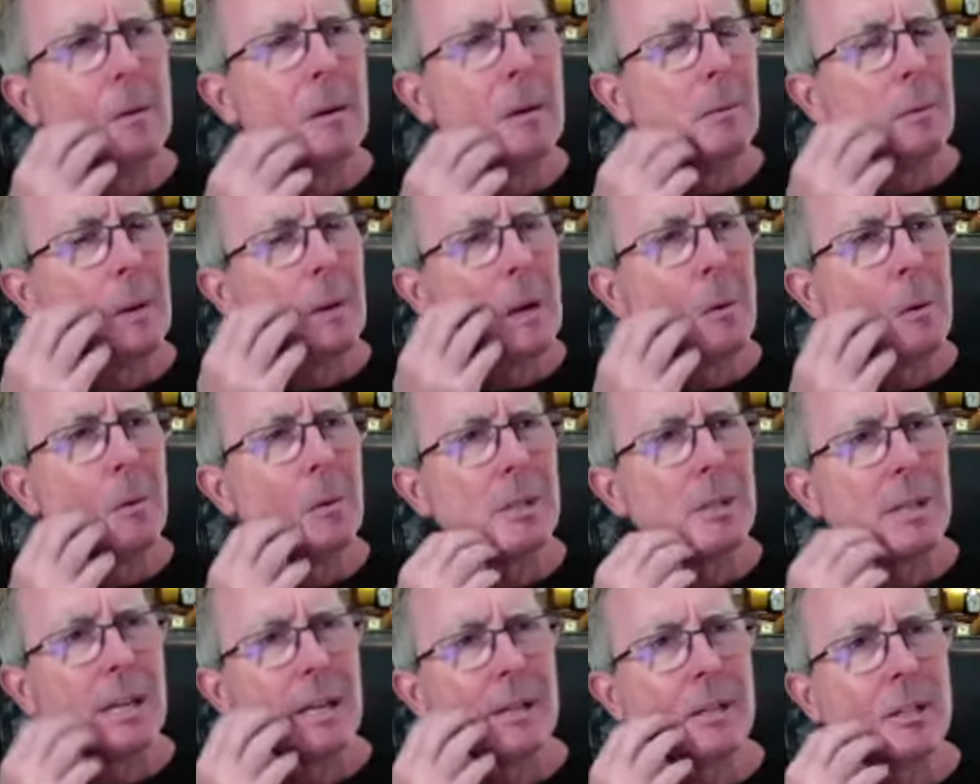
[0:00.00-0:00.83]
It, it it
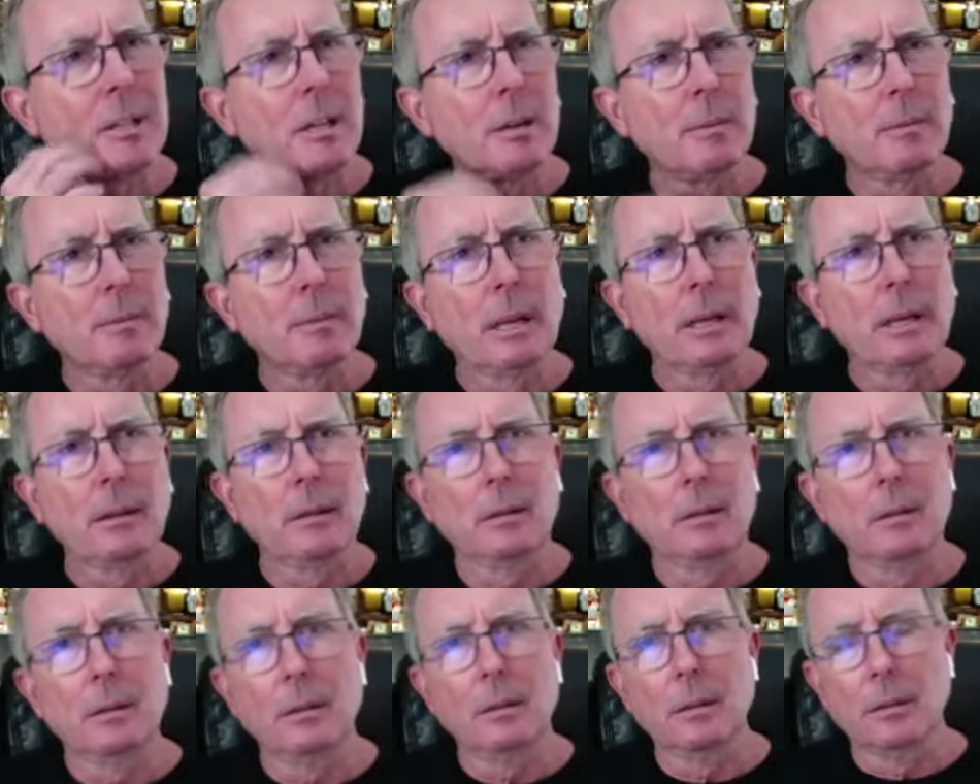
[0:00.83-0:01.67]
was like like
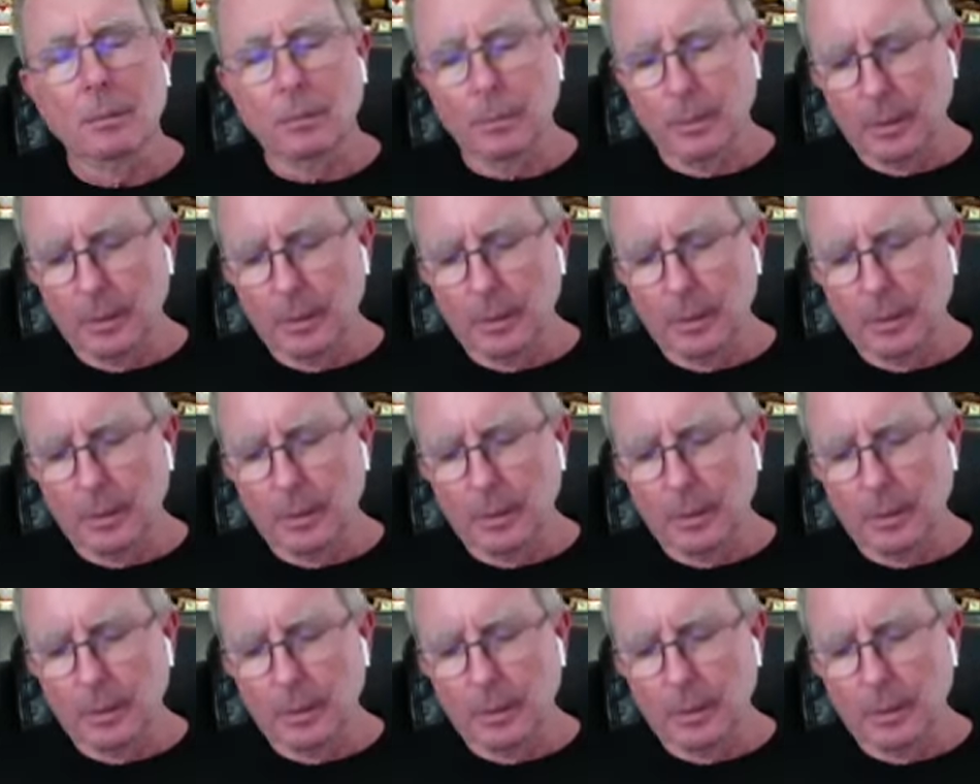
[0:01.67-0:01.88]
the,